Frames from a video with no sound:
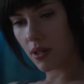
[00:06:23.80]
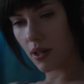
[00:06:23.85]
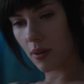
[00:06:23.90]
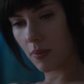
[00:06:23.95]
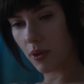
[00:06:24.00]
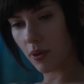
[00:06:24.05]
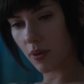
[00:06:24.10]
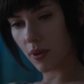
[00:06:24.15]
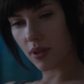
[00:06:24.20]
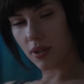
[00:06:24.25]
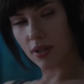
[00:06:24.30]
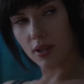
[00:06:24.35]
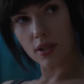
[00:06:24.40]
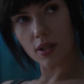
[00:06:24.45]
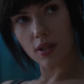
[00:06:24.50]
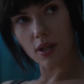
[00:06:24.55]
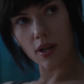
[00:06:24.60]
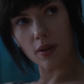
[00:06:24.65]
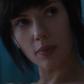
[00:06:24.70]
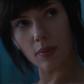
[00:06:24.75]
she was named
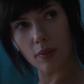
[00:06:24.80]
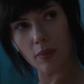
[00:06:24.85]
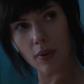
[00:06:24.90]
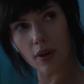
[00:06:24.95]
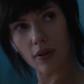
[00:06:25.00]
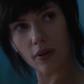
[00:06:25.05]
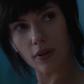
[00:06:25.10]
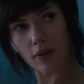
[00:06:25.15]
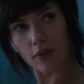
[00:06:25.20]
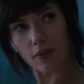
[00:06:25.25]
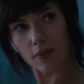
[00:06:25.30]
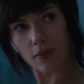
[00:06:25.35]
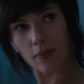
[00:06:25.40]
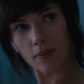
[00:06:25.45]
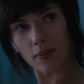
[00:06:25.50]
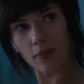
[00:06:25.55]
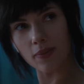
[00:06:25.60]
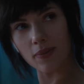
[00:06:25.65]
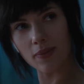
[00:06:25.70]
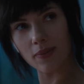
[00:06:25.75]
Major in the
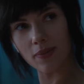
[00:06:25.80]
movie.